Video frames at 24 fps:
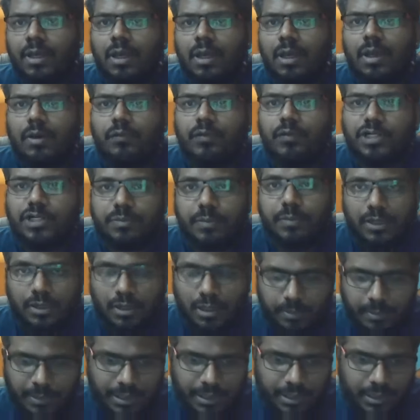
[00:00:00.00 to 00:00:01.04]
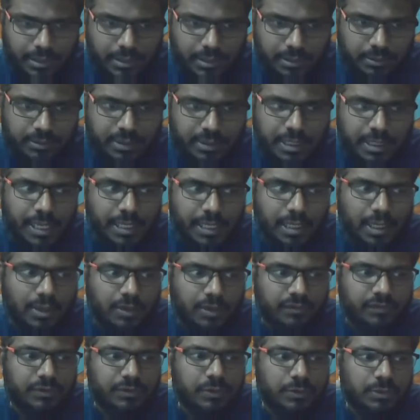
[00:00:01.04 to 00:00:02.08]
which may not be to the liking
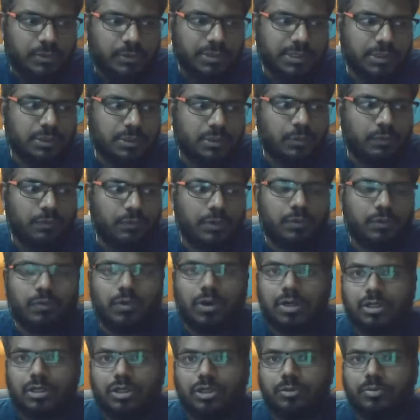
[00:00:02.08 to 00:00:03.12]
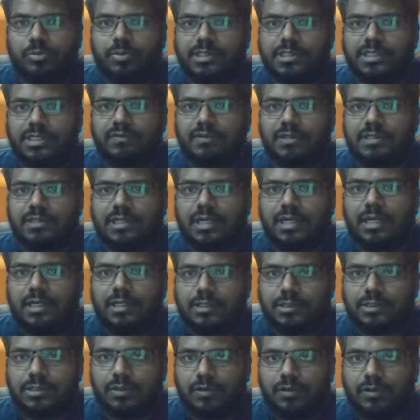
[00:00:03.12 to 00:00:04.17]
of those who would want to preserve the
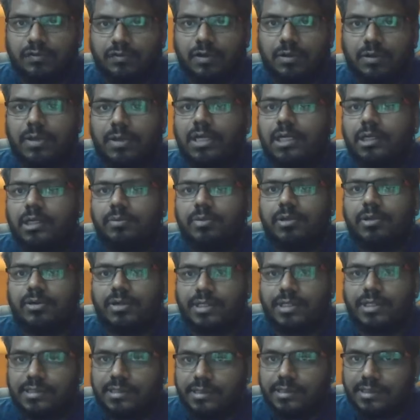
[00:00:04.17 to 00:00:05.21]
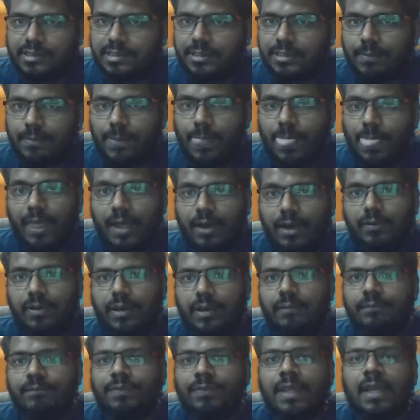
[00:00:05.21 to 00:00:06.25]
status quo for multiple reasons,
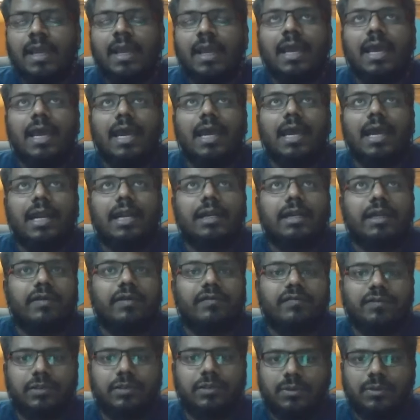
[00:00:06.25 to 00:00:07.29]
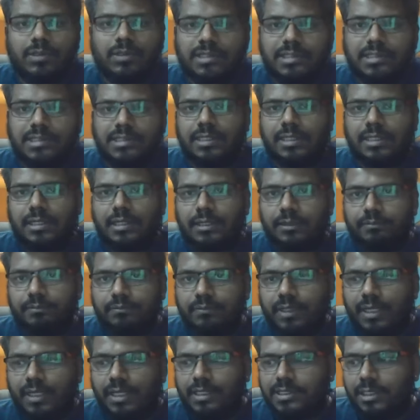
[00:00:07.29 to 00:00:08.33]
okay? And if those,
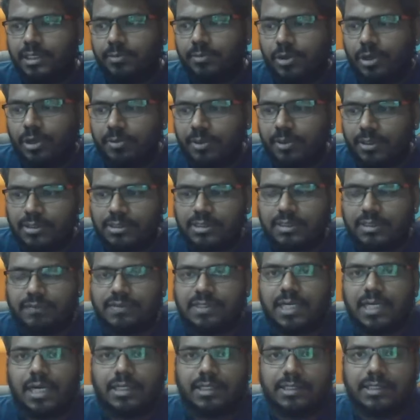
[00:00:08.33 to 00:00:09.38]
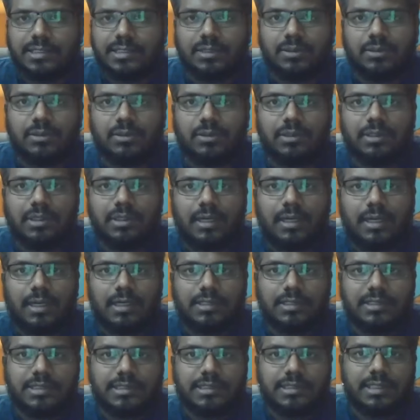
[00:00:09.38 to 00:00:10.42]
let's say, proponents of status quo
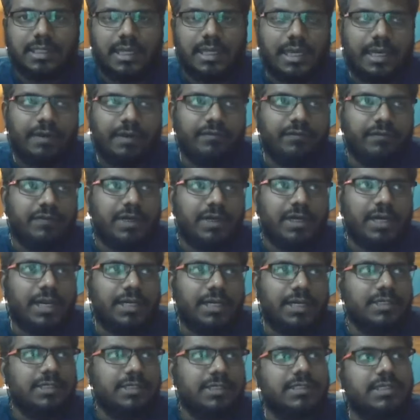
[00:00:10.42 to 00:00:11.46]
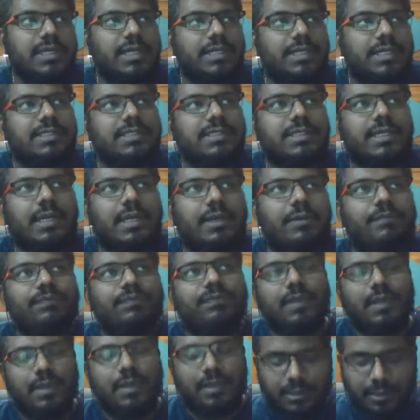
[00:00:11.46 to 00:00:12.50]
have connections, let's say,
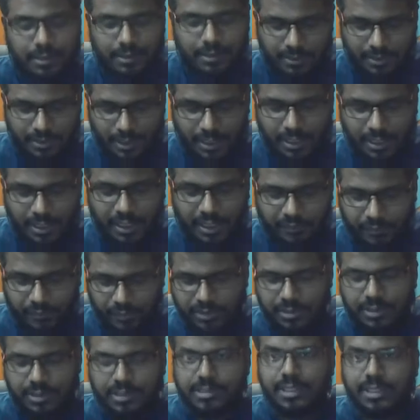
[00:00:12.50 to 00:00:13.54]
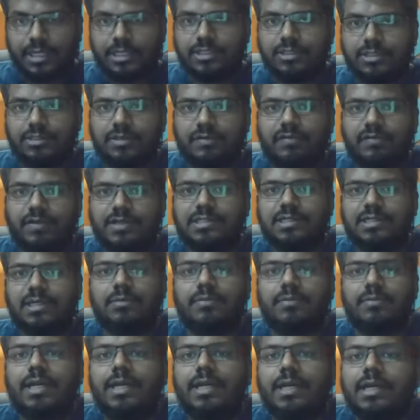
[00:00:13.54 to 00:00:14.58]
in influential sections of Western
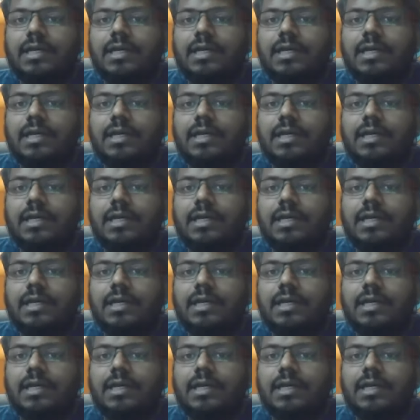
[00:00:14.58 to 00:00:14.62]
media,